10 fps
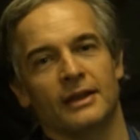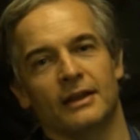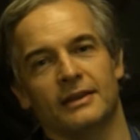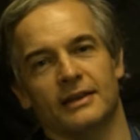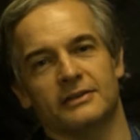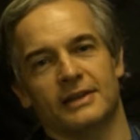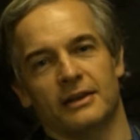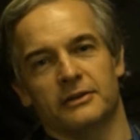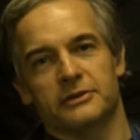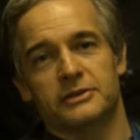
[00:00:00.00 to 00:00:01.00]
and take us
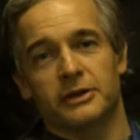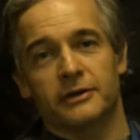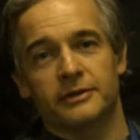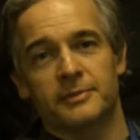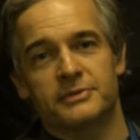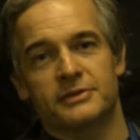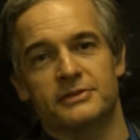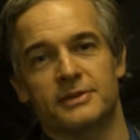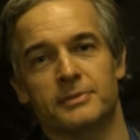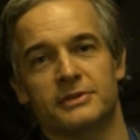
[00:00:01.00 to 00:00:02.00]
down in the storerooms to
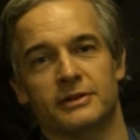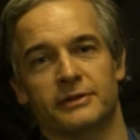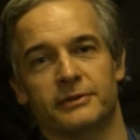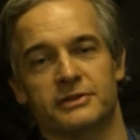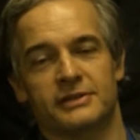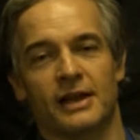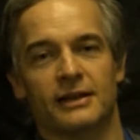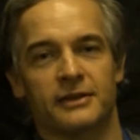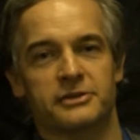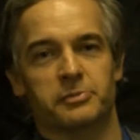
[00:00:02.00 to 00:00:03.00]
see material which is not
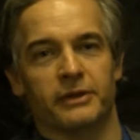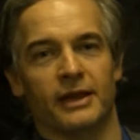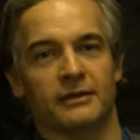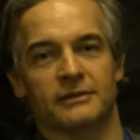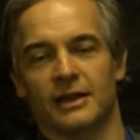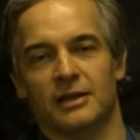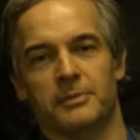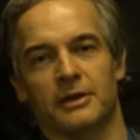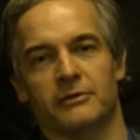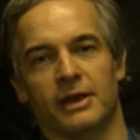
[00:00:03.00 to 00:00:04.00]
on display. That can
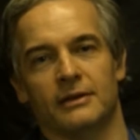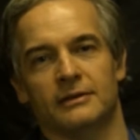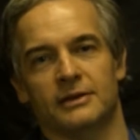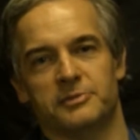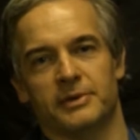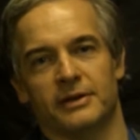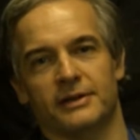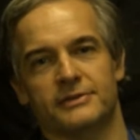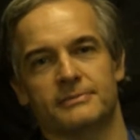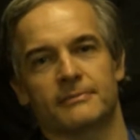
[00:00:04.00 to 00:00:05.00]
be a great
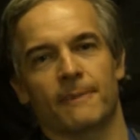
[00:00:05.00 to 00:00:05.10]
experience.